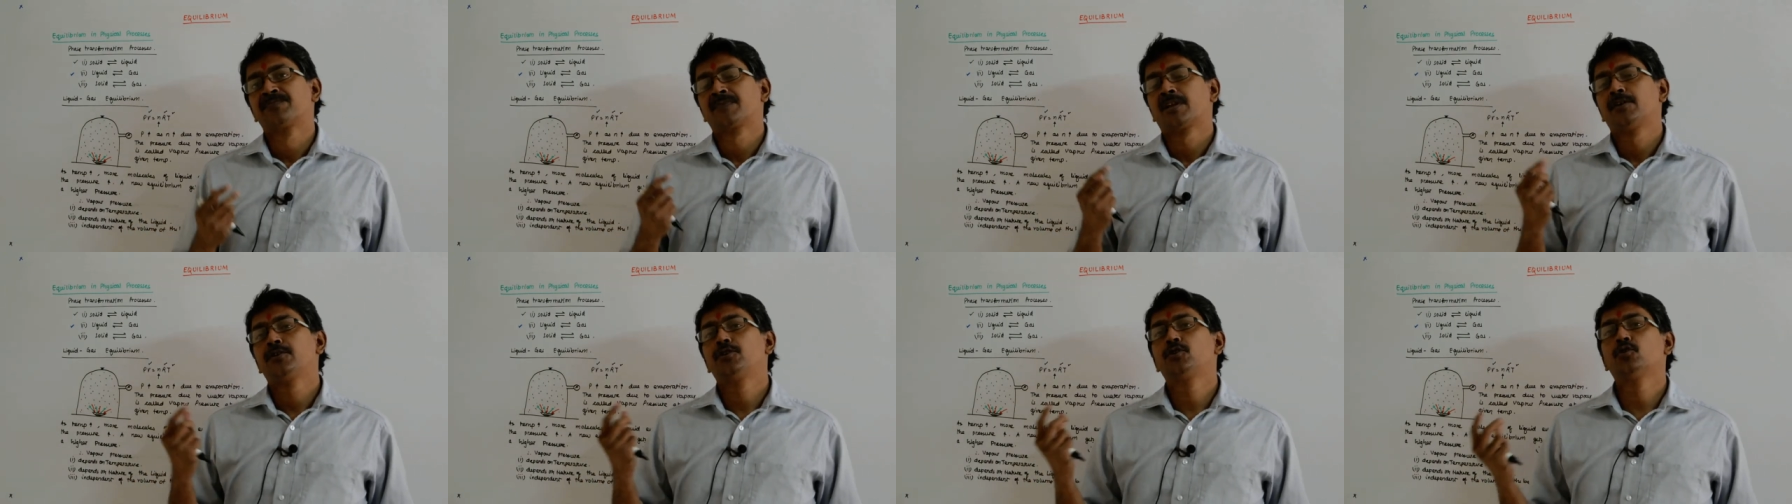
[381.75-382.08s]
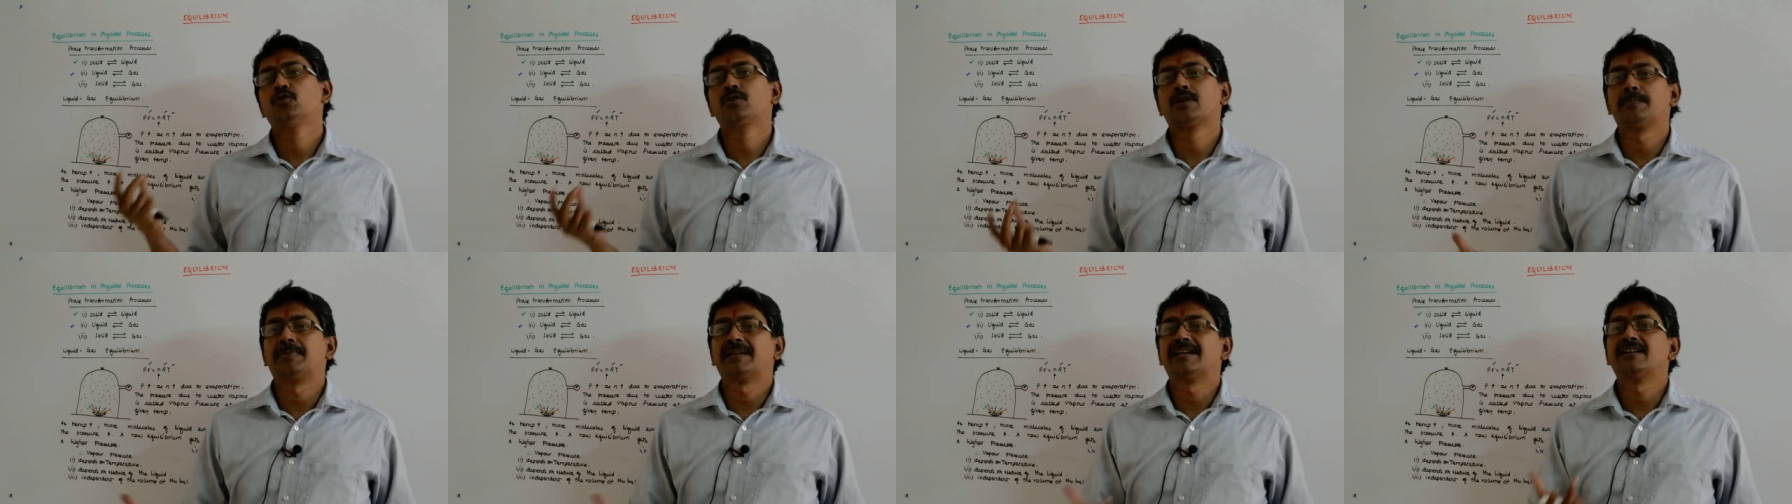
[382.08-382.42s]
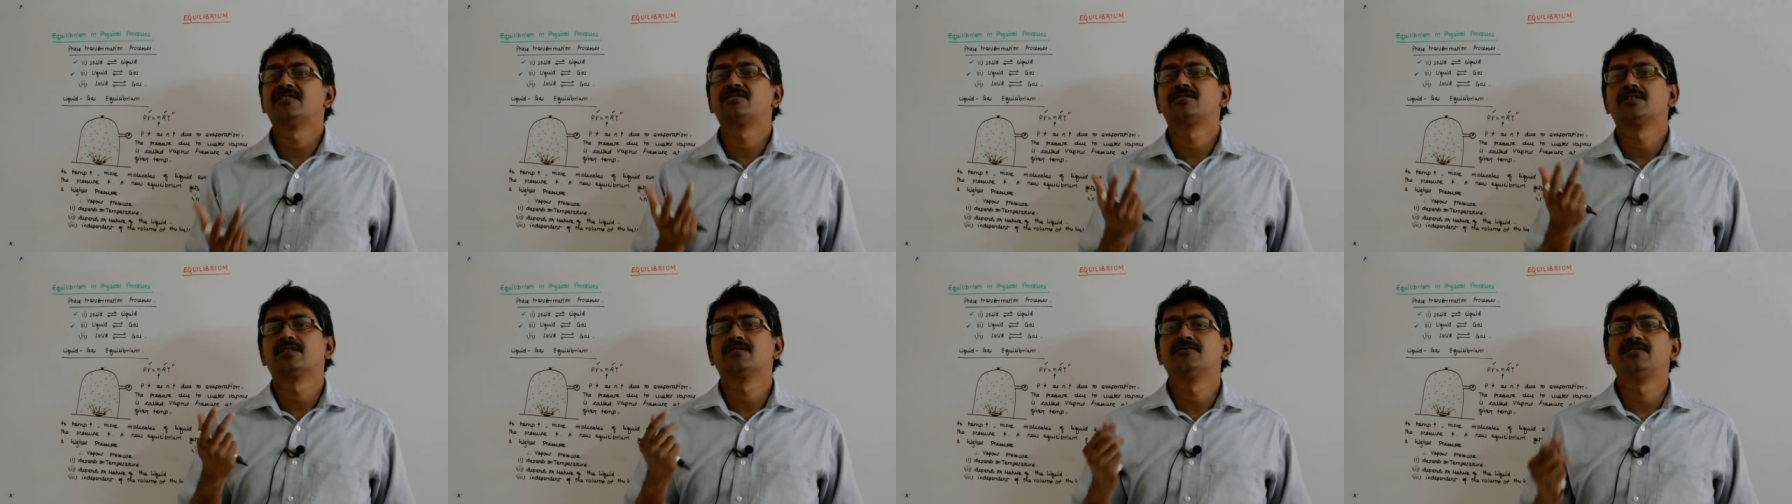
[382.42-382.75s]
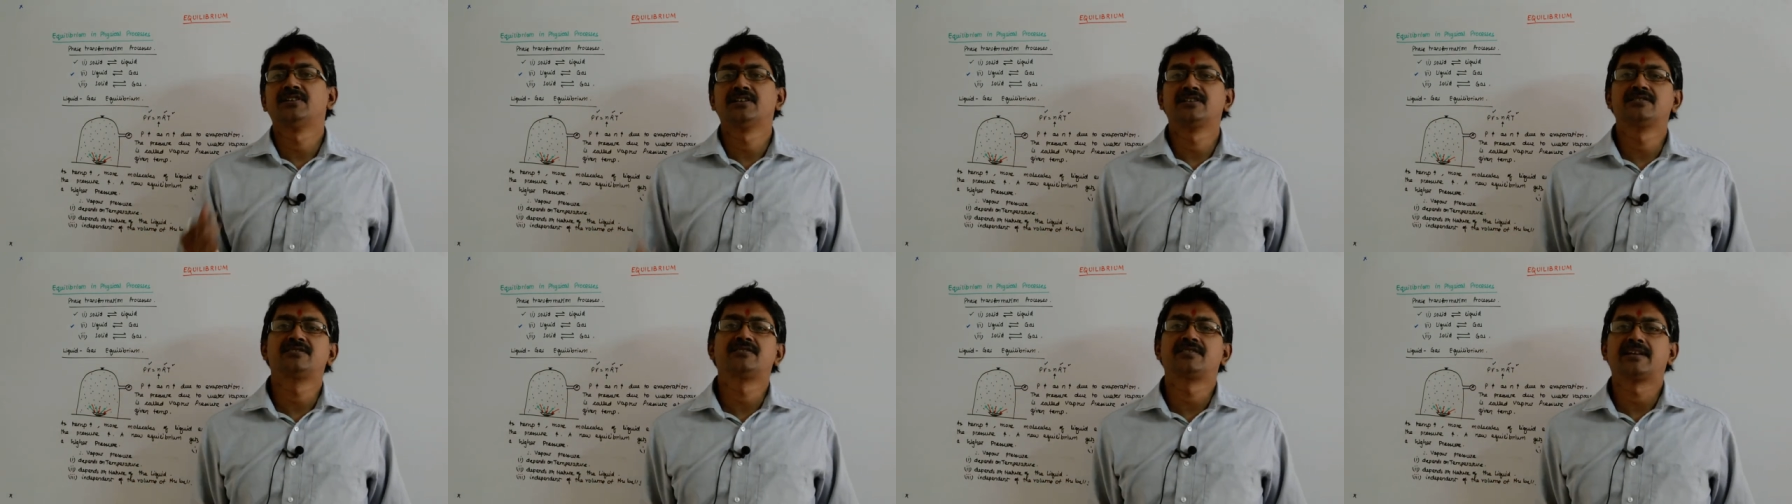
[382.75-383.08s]
you replace it
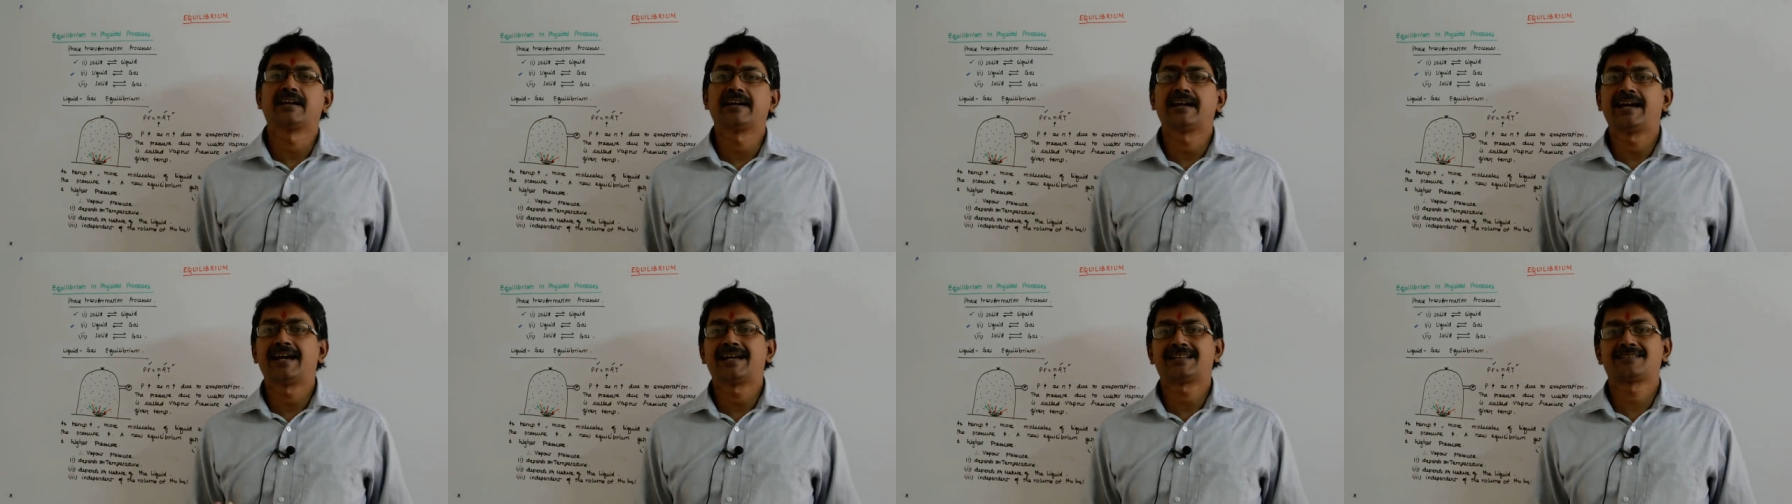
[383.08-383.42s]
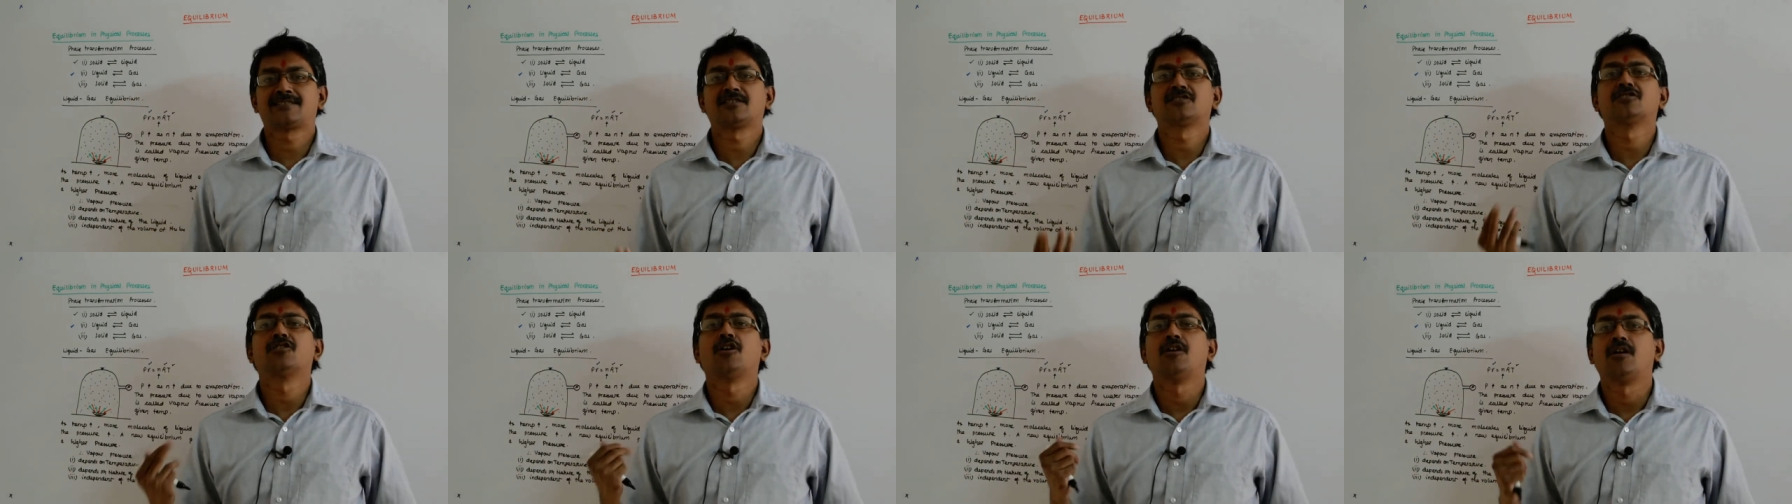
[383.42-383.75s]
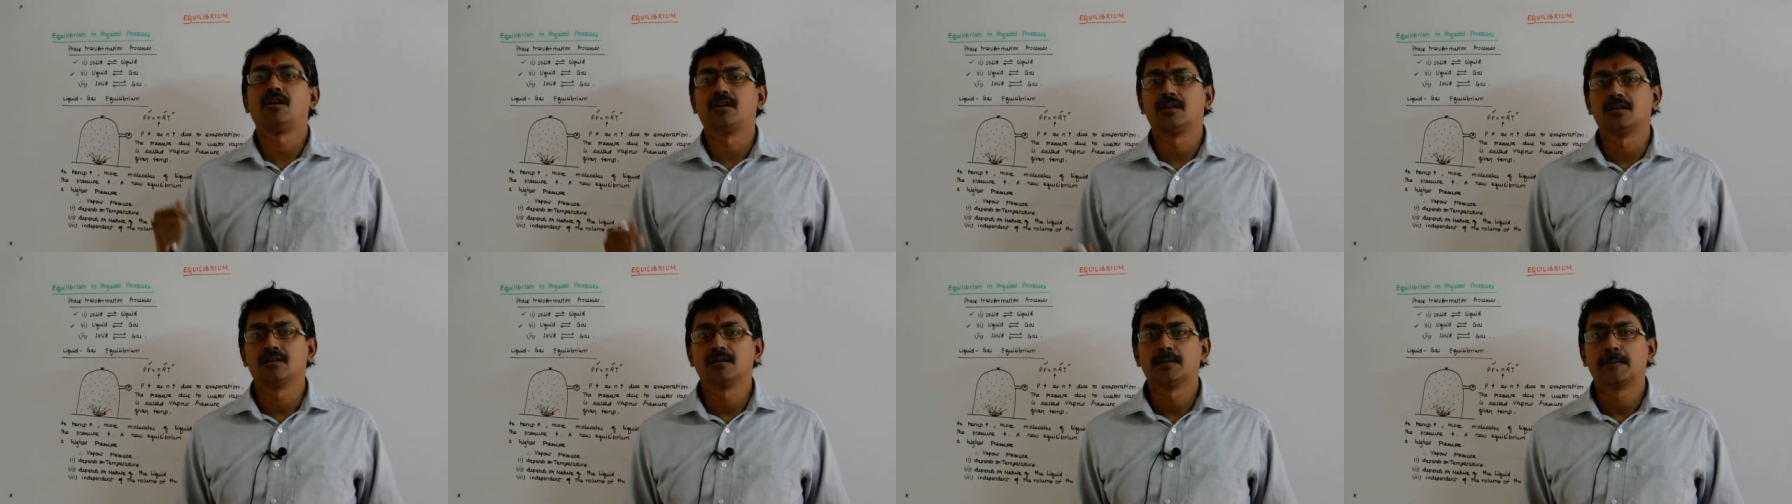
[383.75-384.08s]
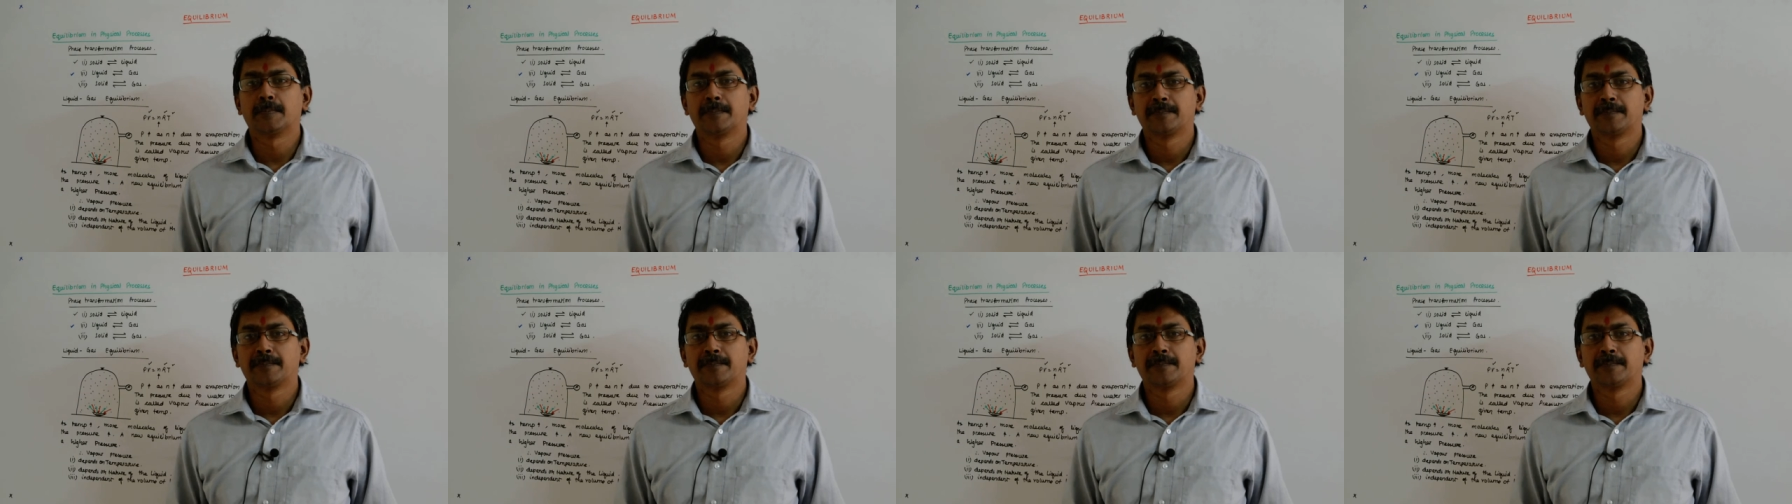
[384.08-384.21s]
with, say, ethanol.